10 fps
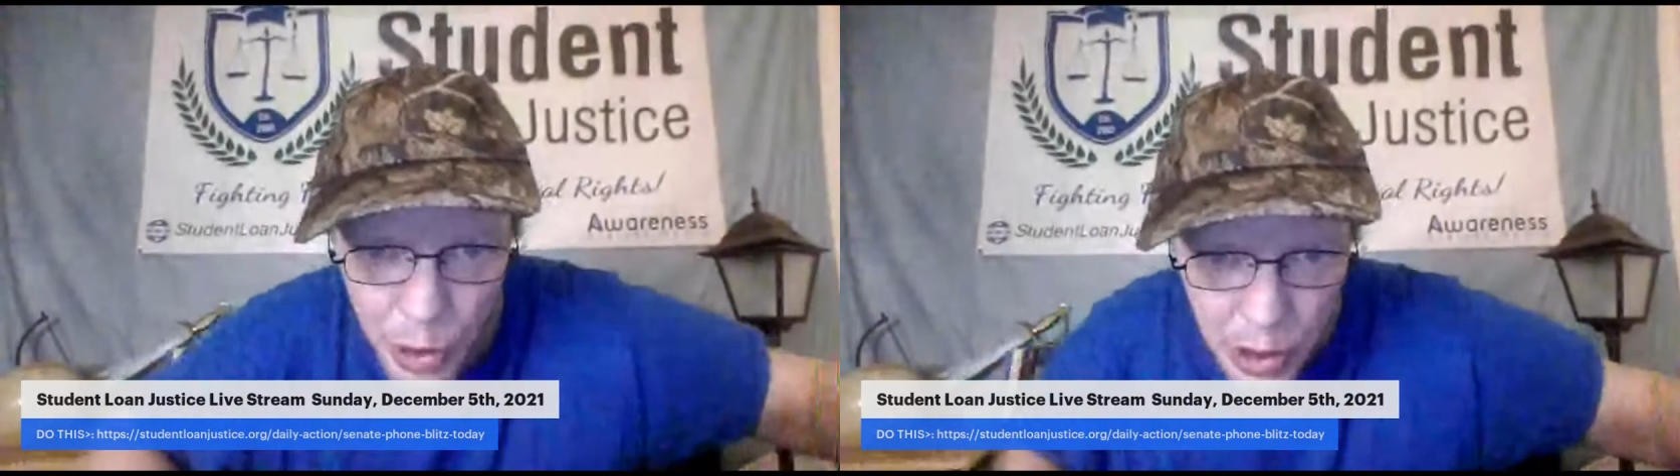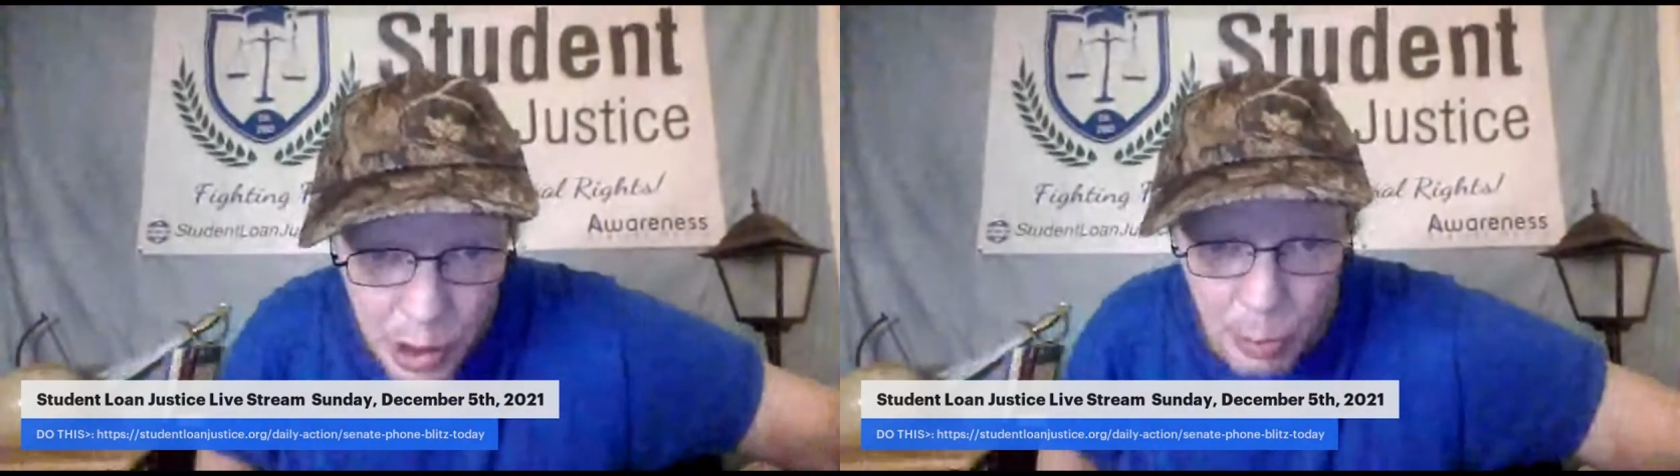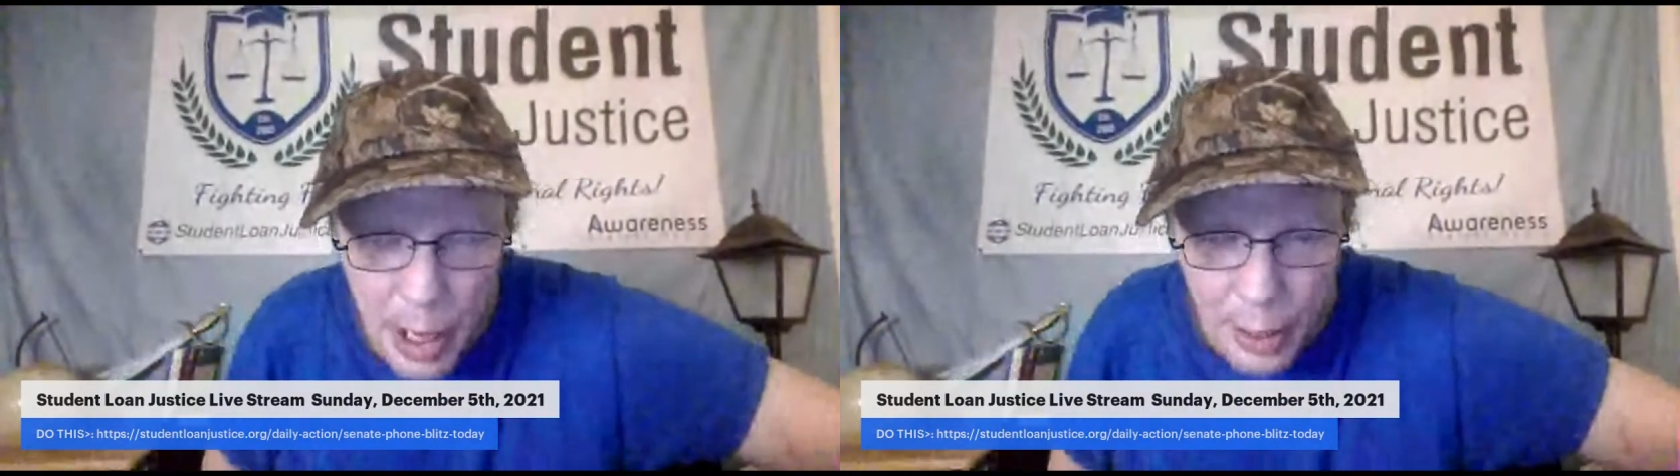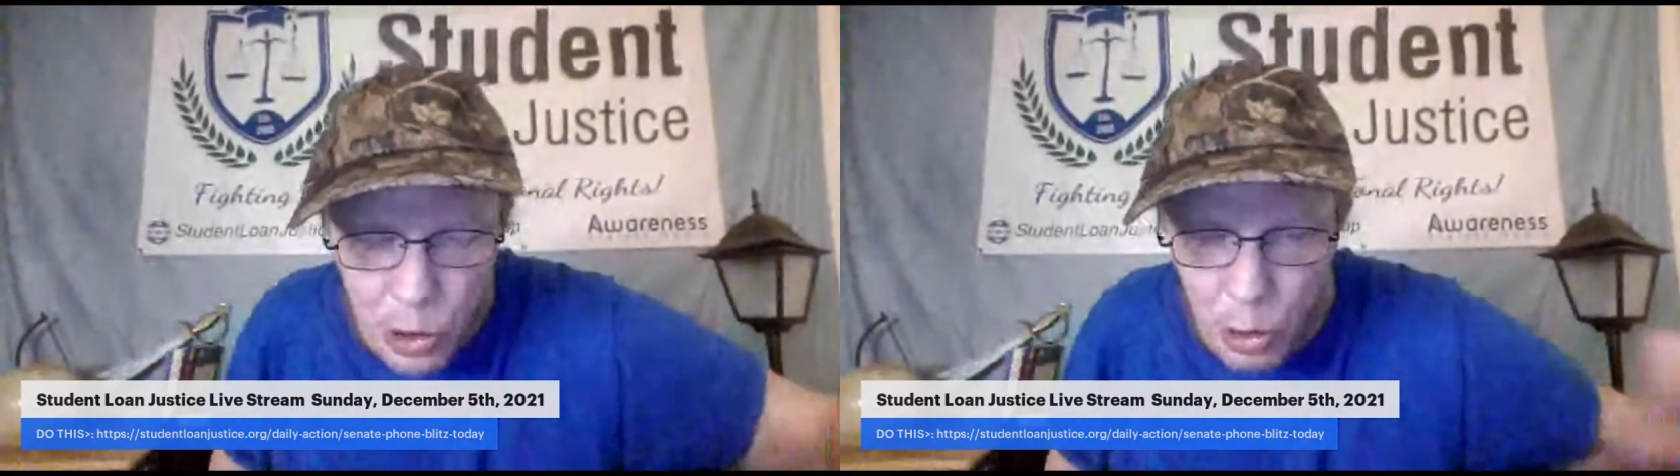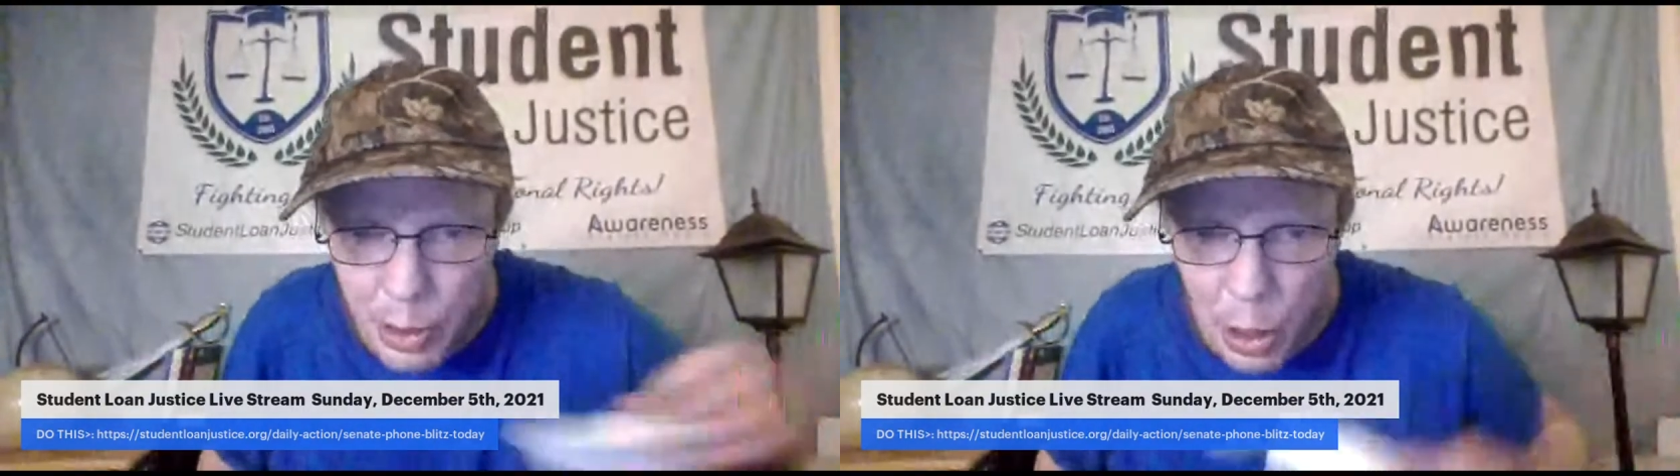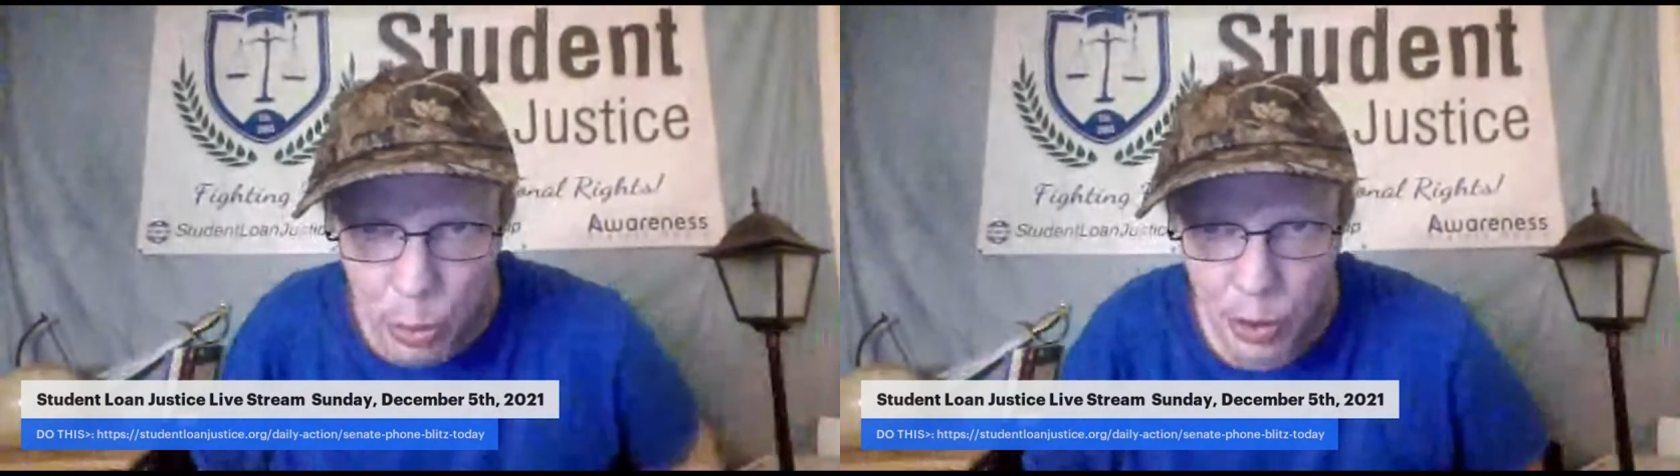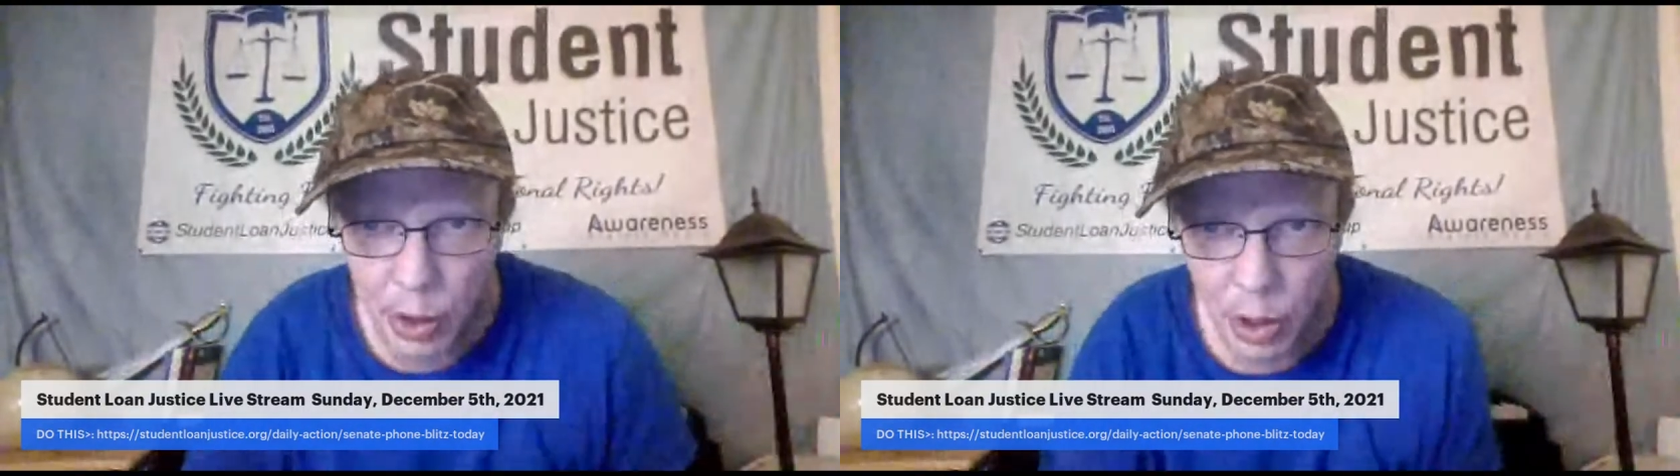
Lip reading: We need to get Pat Toomey. I hope you're going